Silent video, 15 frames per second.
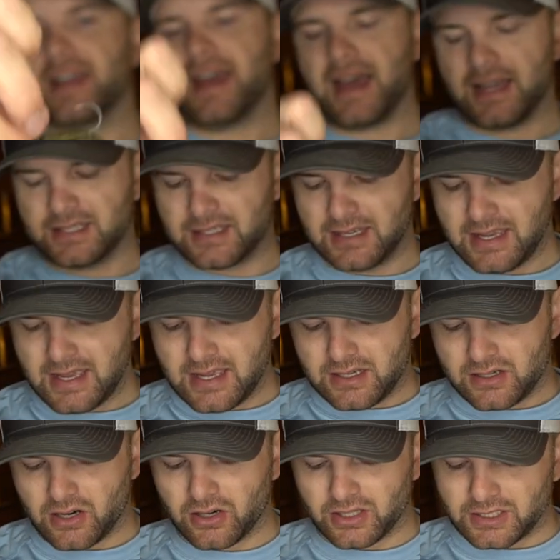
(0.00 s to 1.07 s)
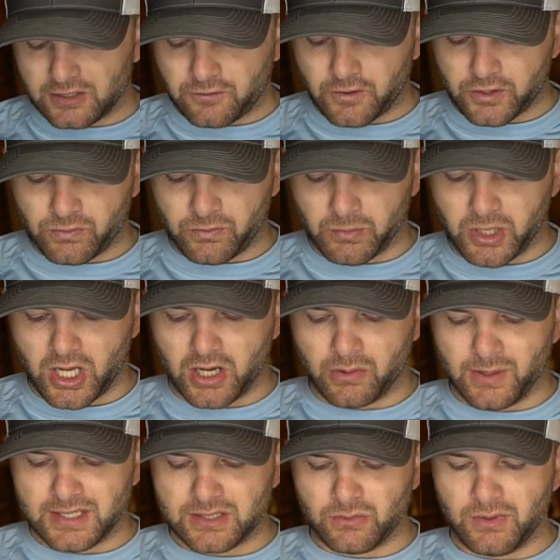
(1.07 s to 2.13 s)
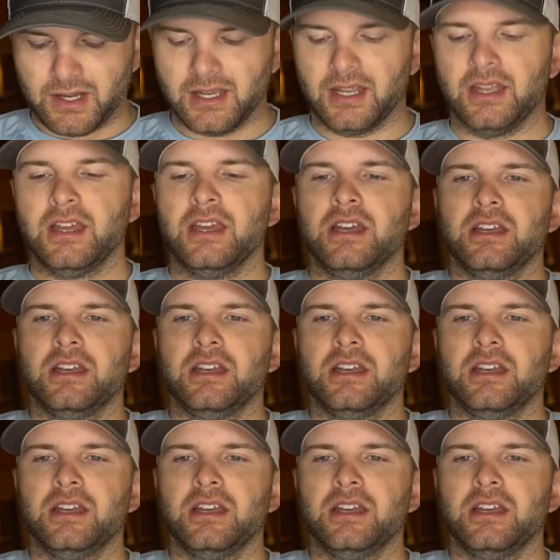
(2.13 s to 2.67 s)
casts, target these fish from a long ways away.